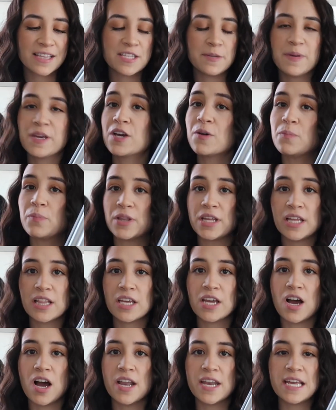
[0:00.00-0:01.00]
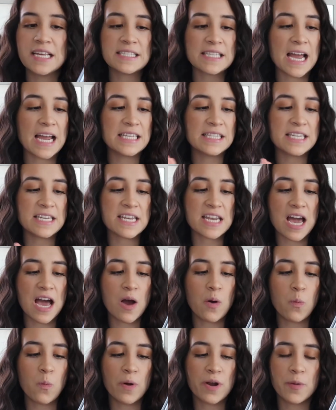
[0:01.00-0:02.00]
To be completely honest, I did
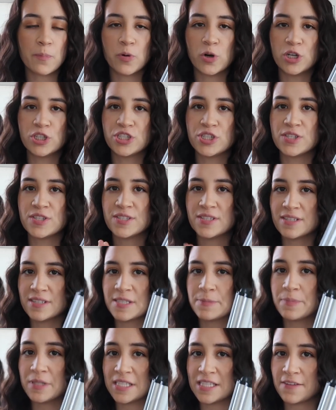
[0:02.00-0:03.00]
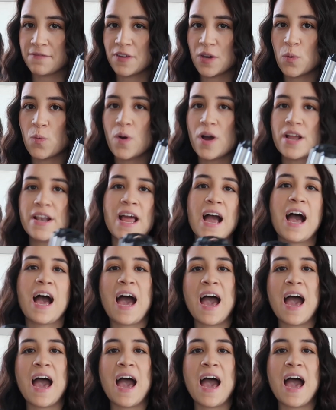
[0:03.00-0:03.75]
not want to purchase this specific one.